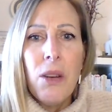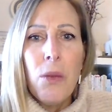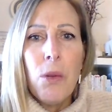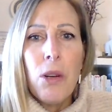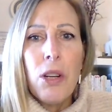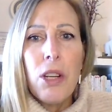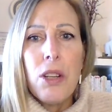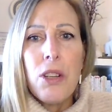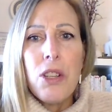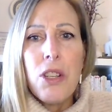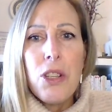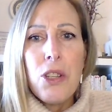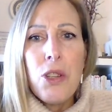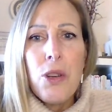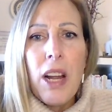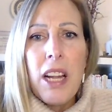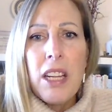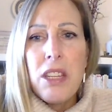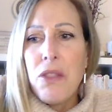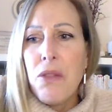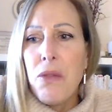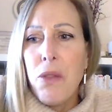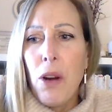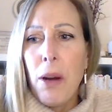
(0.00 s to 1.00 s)
we're
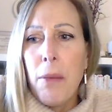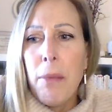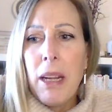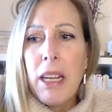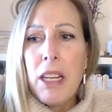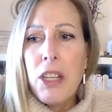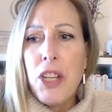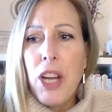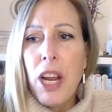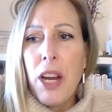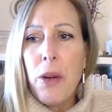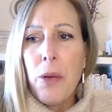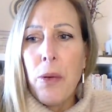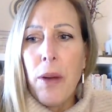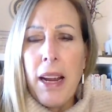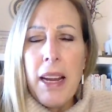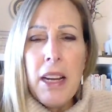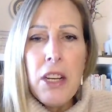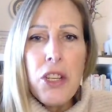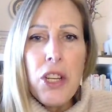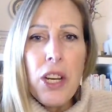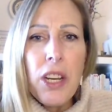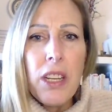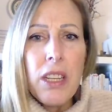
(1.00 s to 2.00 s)
transforming
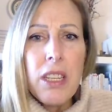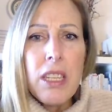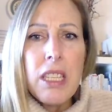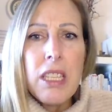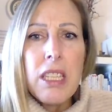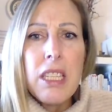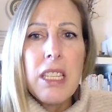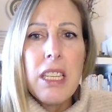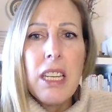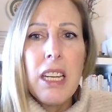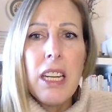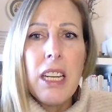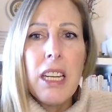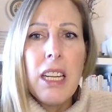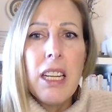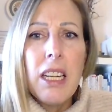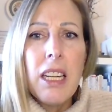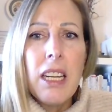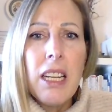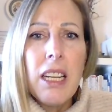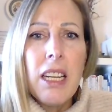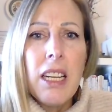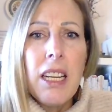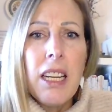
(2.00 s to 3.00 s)
generations.
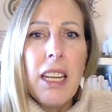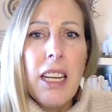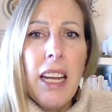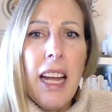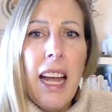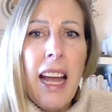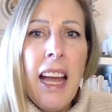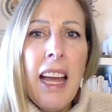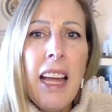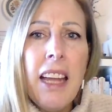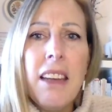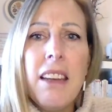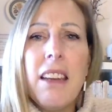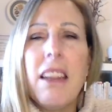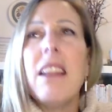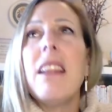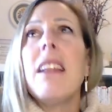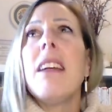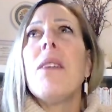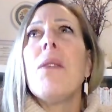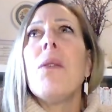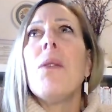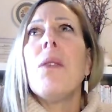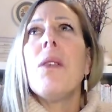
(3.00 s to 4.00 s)
And
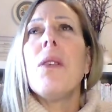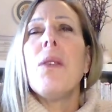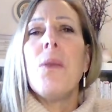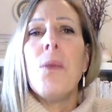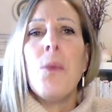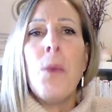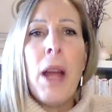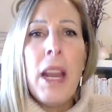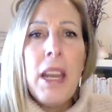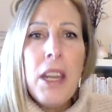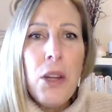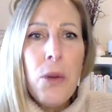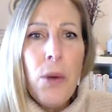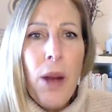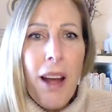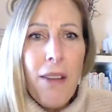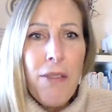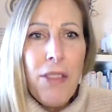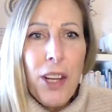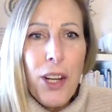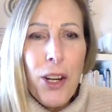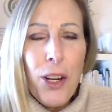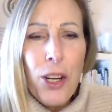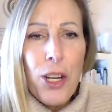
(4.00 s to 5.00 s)
when you
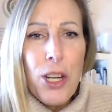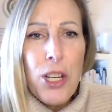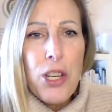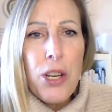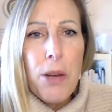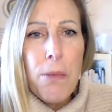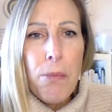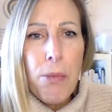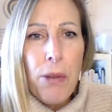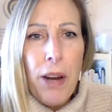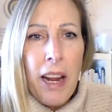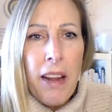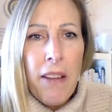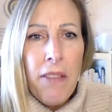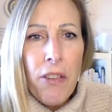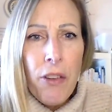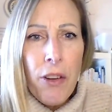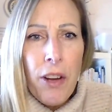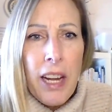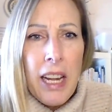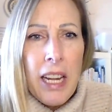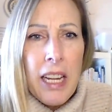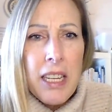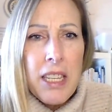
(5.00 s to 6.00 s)
have the courage and
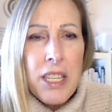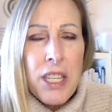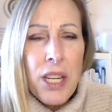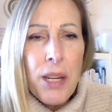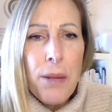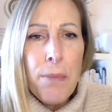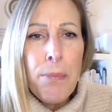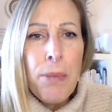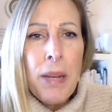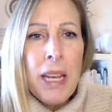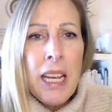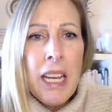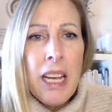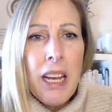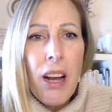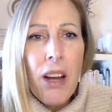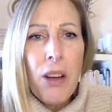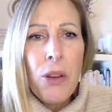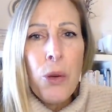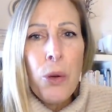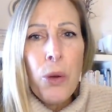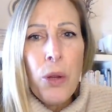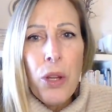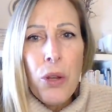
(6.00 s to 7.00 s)
bravery to be
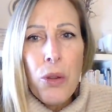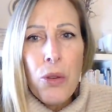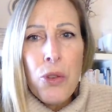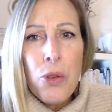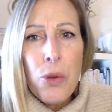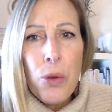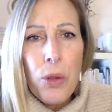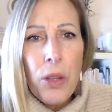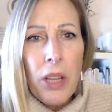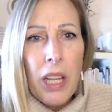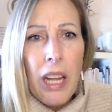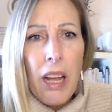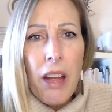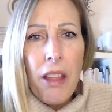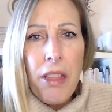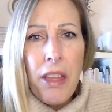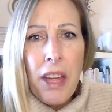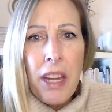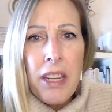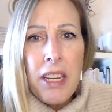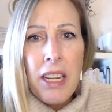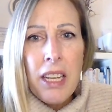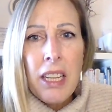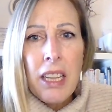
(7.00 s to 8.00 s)
who you truly
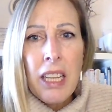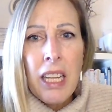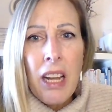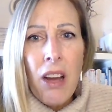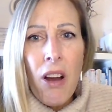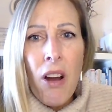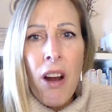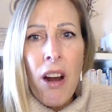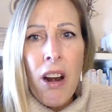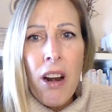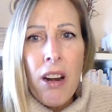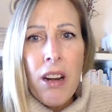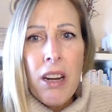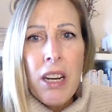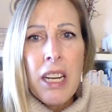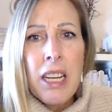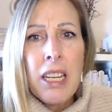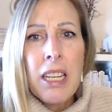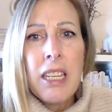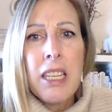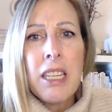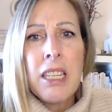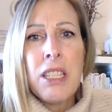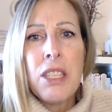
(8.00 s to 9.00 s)
authentically are,
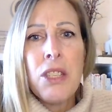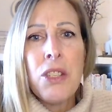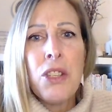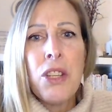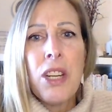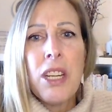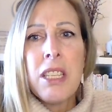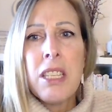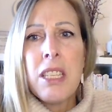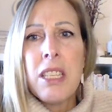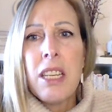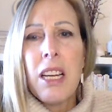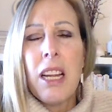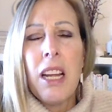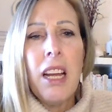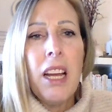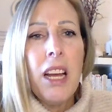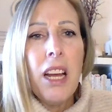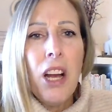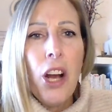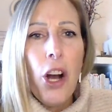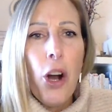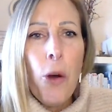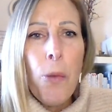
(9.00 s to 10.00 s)
it is just
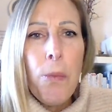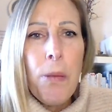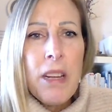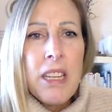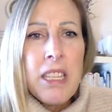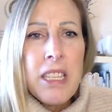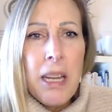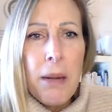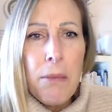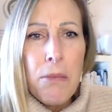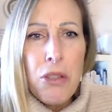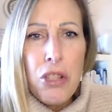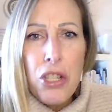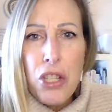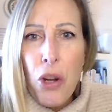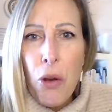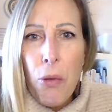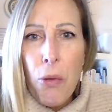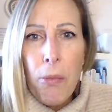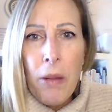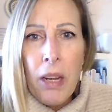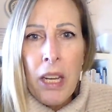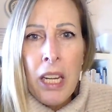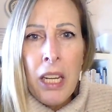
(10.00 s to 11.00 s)
opens up
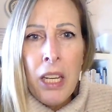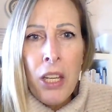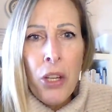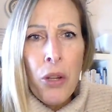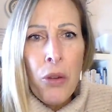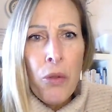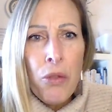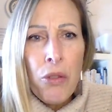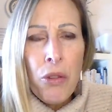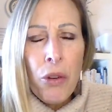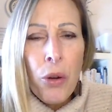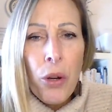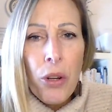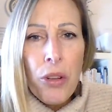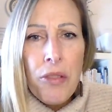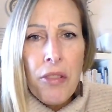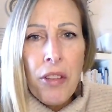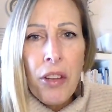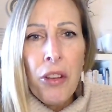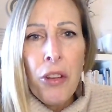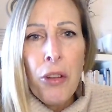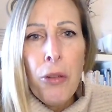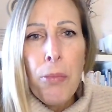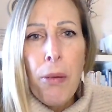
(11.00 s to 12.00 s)
so many new doors
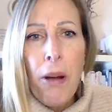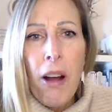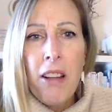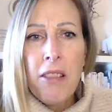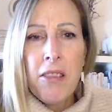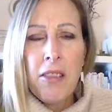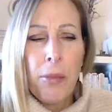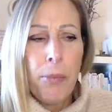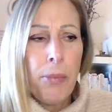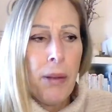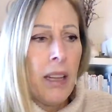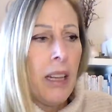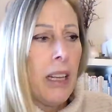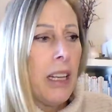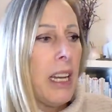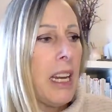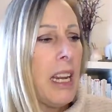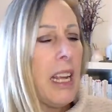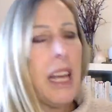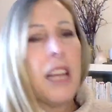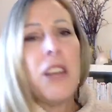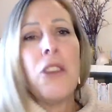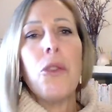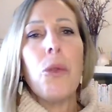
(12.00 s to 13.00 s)
and new
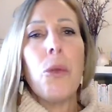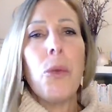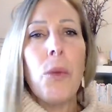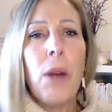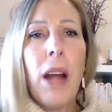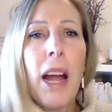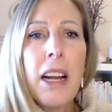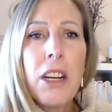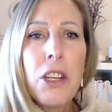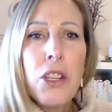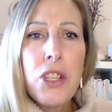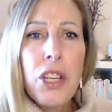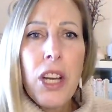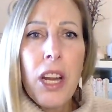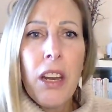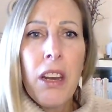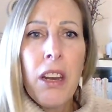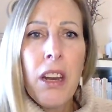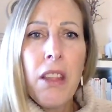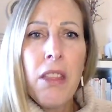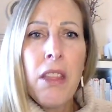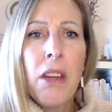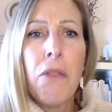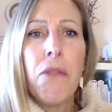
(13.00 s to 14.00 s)
possibility and
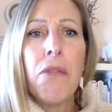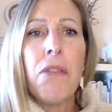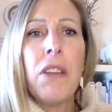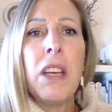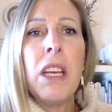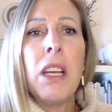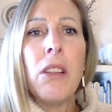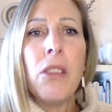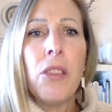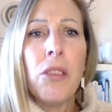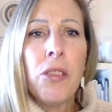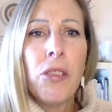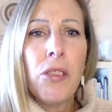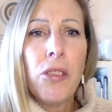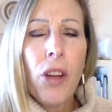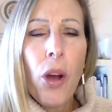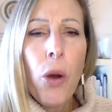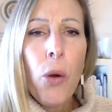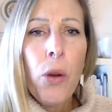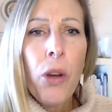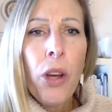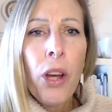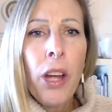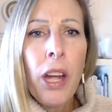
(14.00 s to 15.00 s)
direction that feels
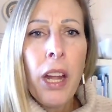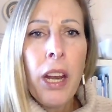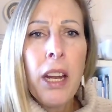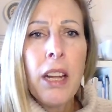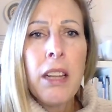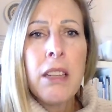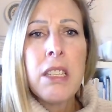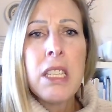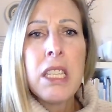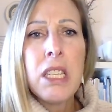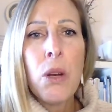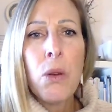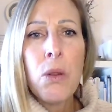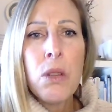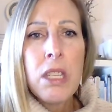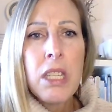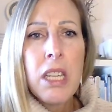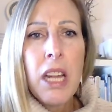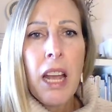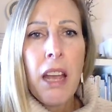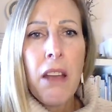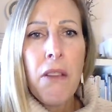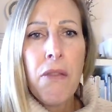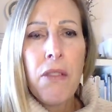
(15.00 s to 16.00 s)
so good and so
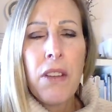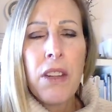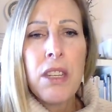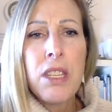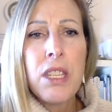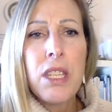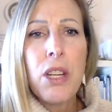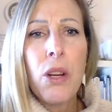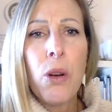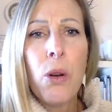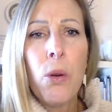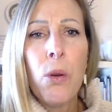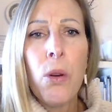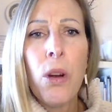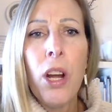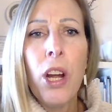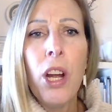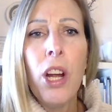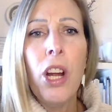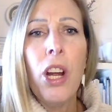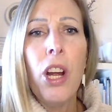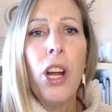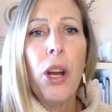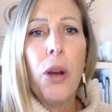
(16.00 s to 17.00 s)
safe and so
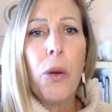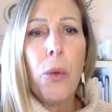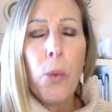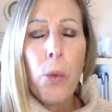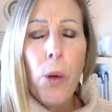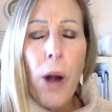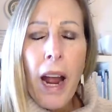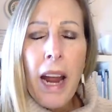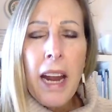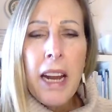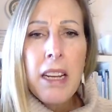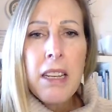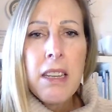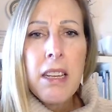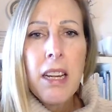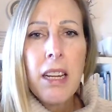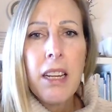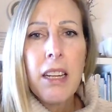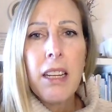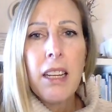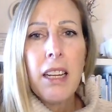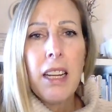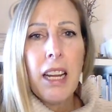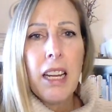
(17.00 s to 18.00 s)
right
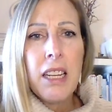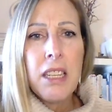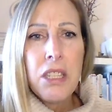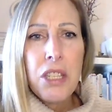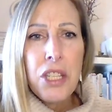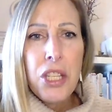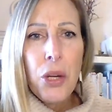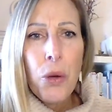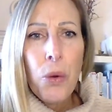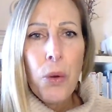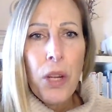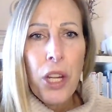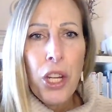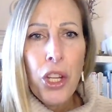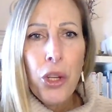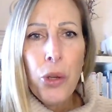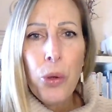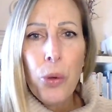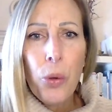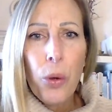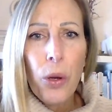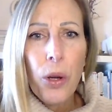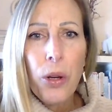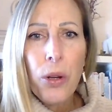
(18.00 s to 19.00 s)
and so
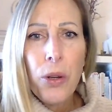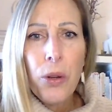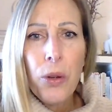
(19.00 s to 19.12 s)
you.